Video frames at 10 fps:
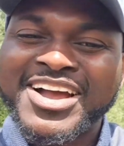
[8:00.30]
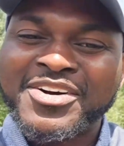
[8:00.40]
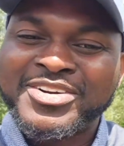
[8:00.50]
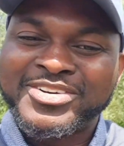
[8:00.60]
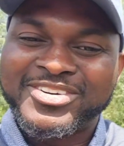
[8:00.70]

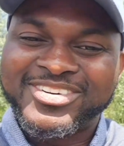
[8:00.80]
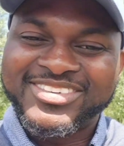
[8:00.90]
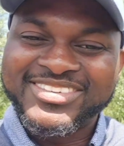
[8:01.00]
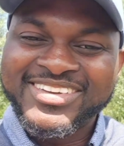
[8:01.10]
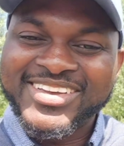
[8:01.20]

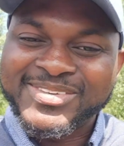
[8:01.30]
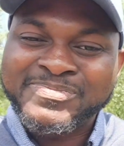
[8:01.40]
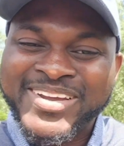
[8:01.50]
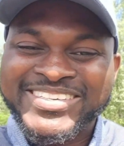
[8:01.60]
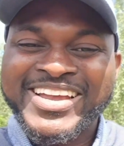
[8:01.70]

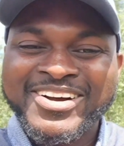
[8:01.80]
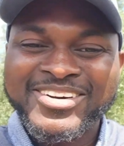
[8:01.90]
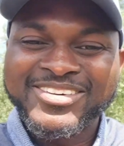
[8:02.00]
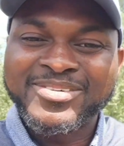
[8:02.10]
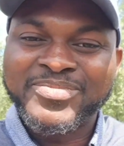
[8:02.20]

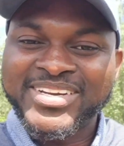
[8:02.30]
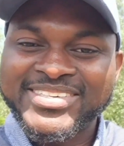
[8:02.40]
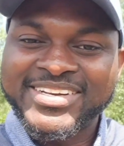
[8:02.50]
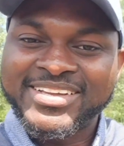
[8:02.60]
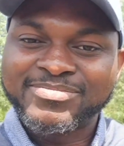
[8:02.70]
honor,
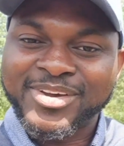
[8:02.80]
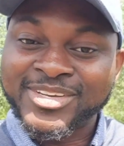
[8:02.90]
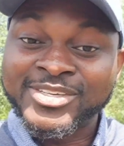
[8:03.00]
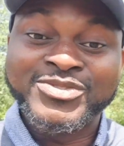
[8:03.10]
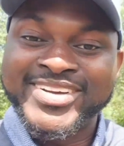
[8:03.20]
president, because
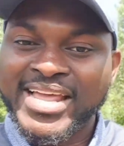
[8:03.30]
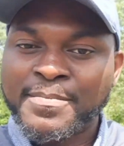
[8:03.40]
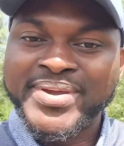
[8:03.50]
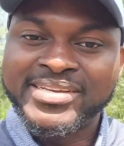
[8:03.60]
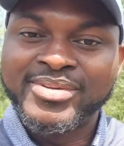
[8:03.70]
he's doing their
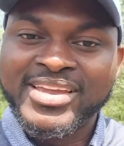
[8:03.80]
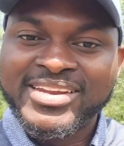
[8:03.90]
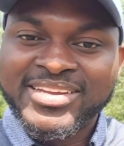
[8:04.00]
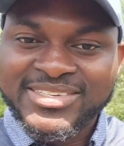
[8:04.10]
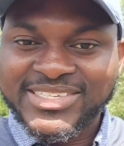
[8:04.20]
bidding.
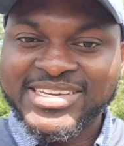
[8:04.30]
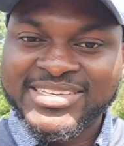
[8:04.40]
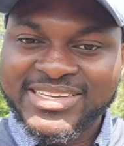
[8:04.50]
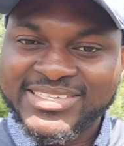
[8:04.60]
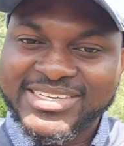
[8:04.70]
See
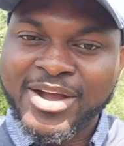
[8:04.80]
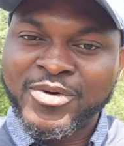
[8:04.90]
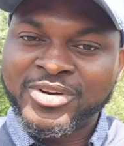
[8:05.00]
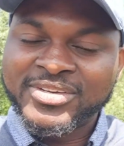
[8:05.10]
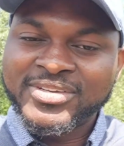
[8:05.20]
that
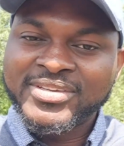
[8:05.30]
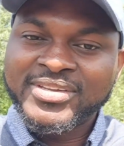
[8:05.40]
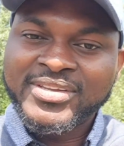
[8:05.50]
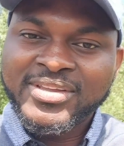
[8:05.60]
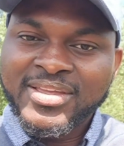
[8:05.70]
one.
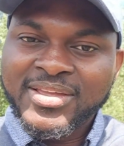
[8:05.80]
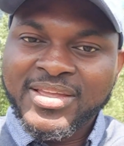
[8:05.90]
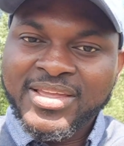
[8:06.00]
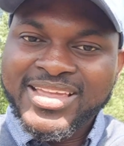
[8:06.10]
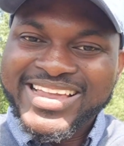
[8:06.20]

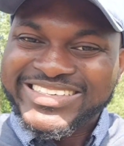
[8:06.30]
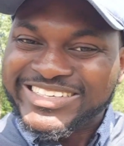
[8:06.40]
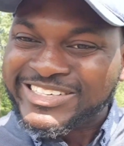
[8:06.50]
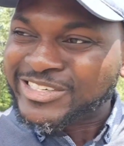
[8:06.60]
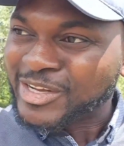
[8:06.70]
It's
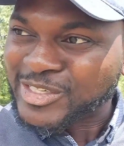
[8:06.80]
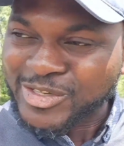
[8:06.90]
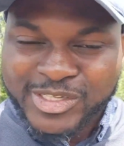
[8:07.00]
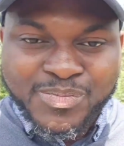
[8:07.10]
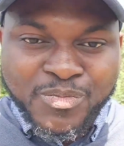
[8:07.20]
not
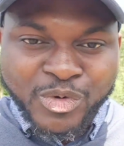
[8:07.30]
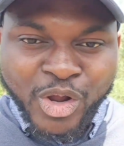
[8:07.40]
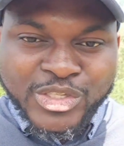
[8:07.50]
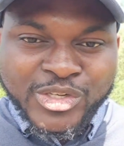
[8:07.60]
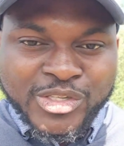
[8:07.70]

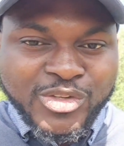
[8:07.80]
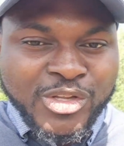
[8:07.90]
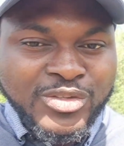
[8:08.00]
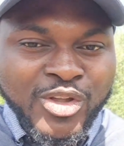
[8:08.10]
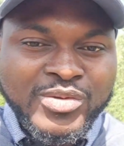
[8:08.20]

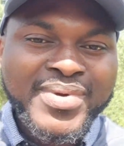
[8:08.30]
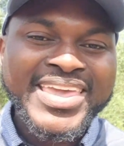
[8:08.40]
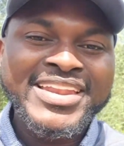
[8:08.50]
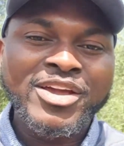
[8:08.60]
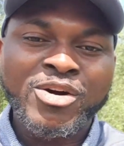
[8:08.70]

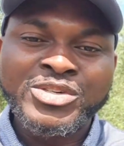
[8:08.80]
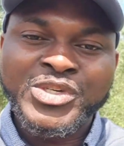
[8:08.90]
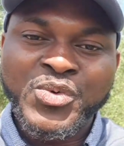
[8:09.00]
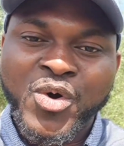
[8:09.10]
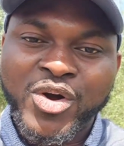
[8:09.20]
making the country
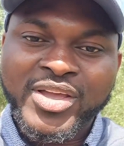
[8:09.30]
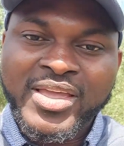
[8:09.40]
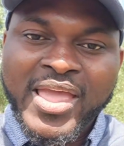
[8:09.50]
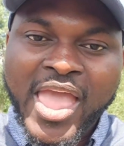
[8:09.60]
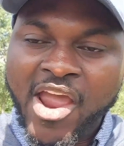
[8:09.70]
work.
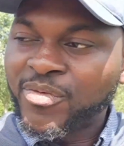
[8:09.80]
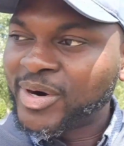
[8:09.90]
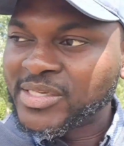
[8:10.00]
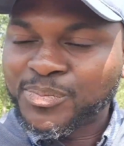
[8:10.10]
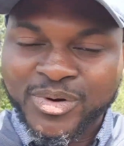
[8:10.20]

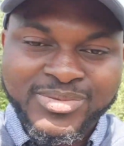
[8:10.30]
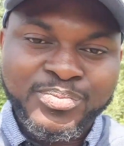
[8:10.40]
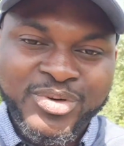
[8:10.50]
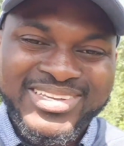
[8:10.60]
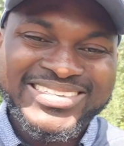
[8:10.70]
Everybody's
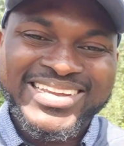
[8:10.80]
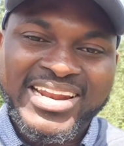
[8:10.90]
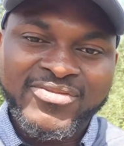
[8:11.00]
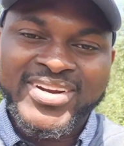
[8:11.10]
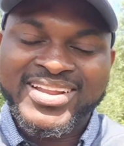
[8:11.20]
protesting
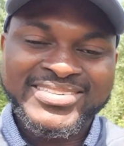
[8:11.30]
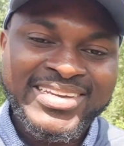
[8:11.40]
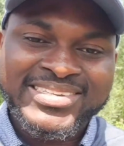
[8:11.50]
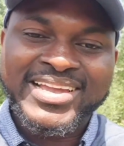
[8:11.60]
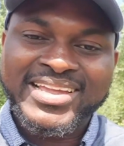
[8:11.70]
left, right, and
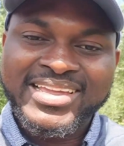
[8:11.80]
center.